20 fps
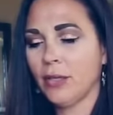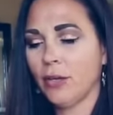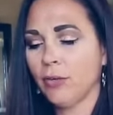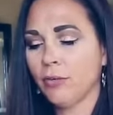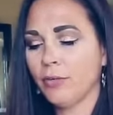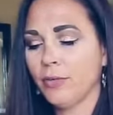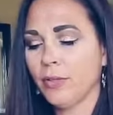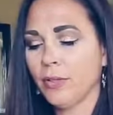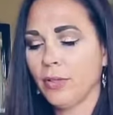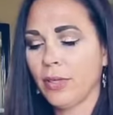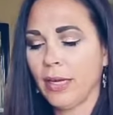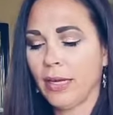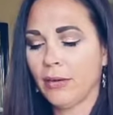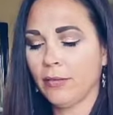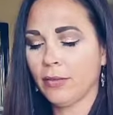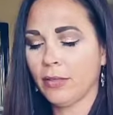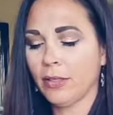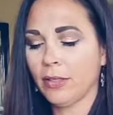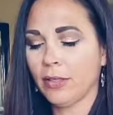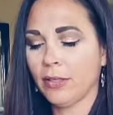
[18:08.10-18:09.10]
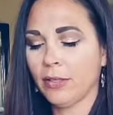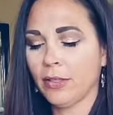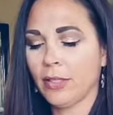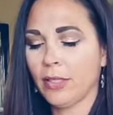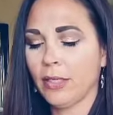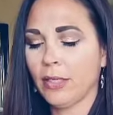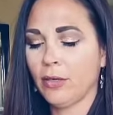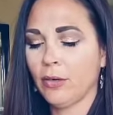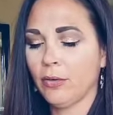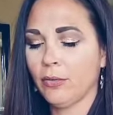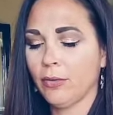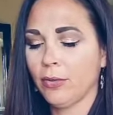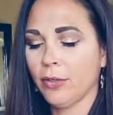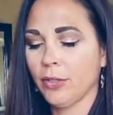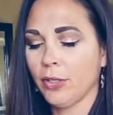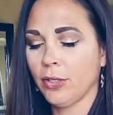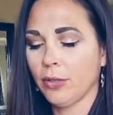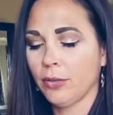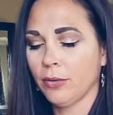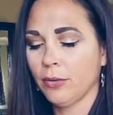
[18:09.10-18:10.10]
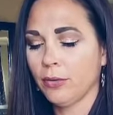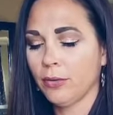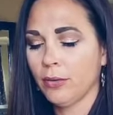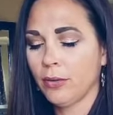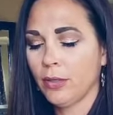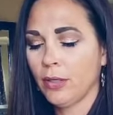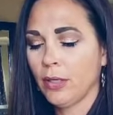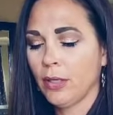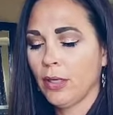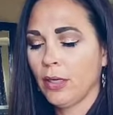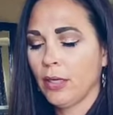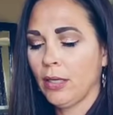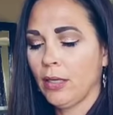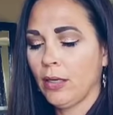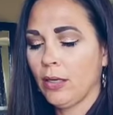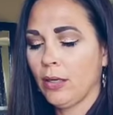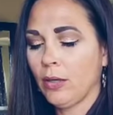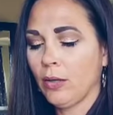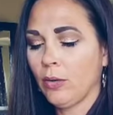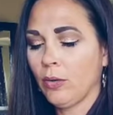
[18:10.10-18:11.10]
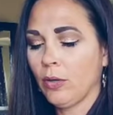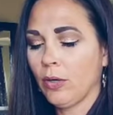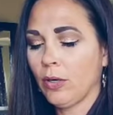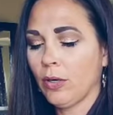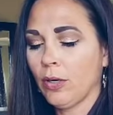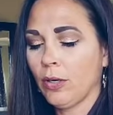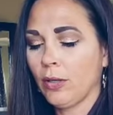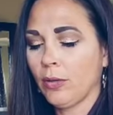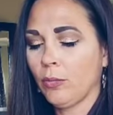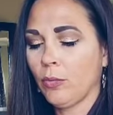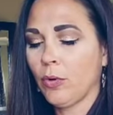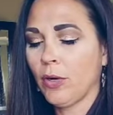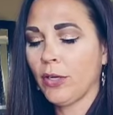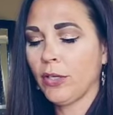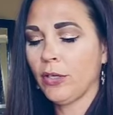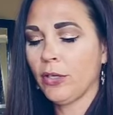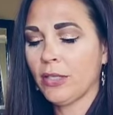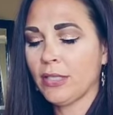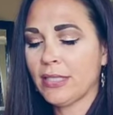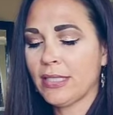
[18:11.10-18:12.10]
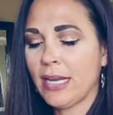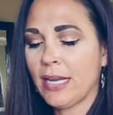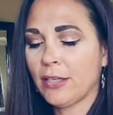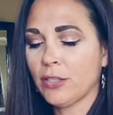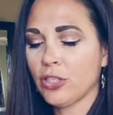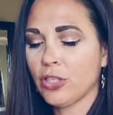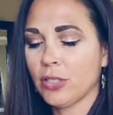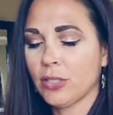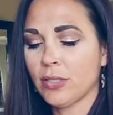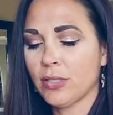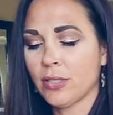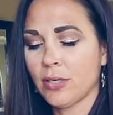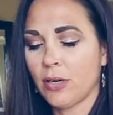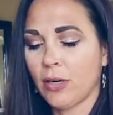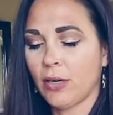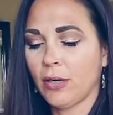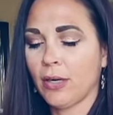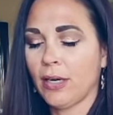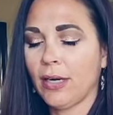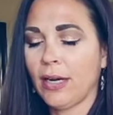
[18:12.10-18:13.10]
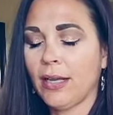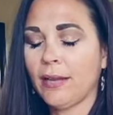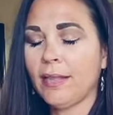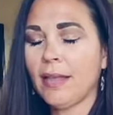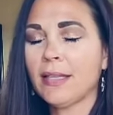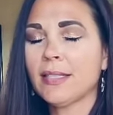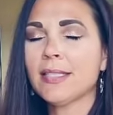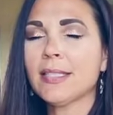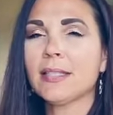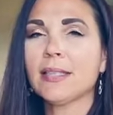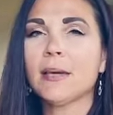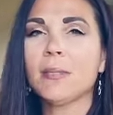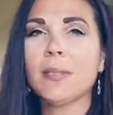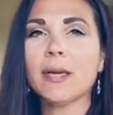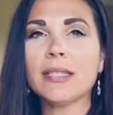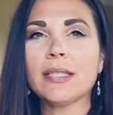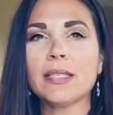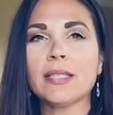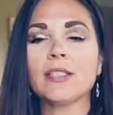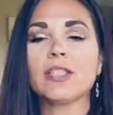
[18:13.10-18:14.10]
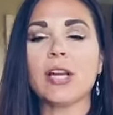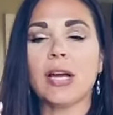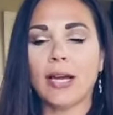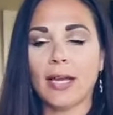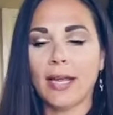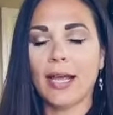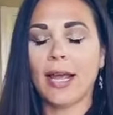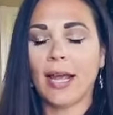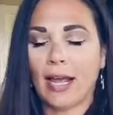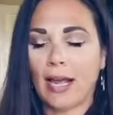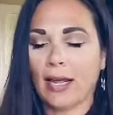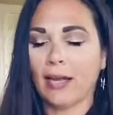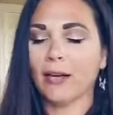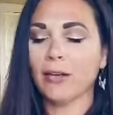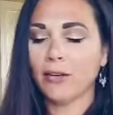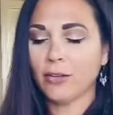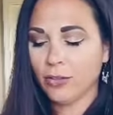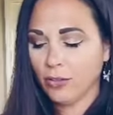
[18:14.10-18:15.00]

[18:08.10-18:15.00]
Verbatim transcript: don't feel they have clarity over you or what your intentions are. And I that's the message I had